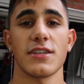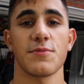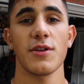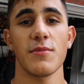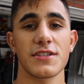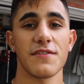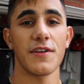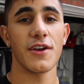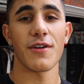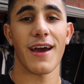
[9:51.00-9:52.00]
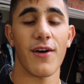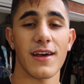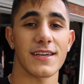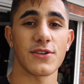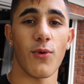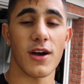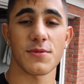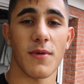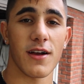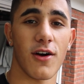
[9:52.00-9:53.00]
that's pretty much the video on how I like to
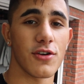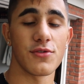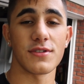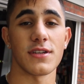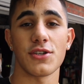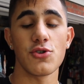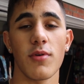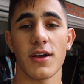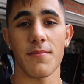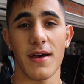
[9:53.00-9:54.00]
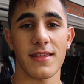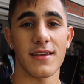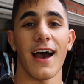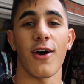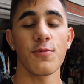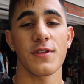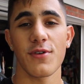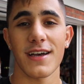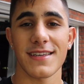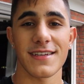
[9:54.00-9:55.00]
wash my car using the 2-bucket method. I hope that you
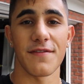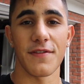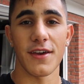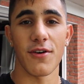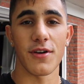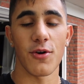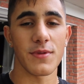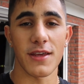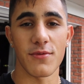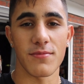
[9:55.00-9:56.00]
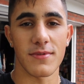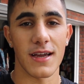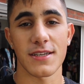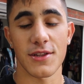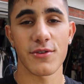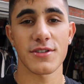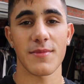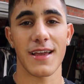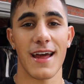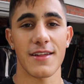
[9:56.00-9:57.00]
guys liked the video and hope that you got to learn
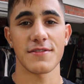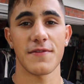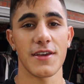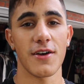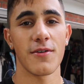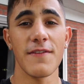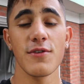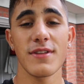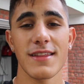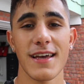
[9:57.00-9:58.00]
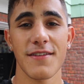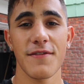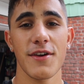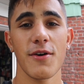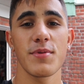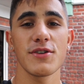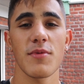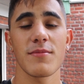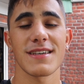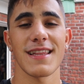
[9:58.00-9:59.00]
something out of this video. If you did like the video, please
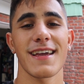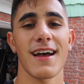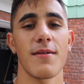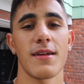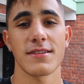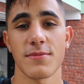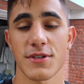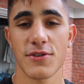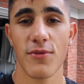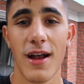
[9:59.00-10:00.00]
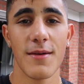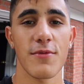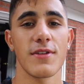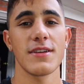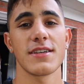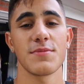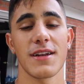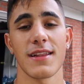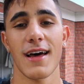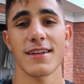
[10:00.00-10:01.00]
remember to like, comment, and subscribe. It really does
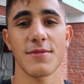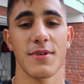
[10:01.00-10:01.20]
mean a lot to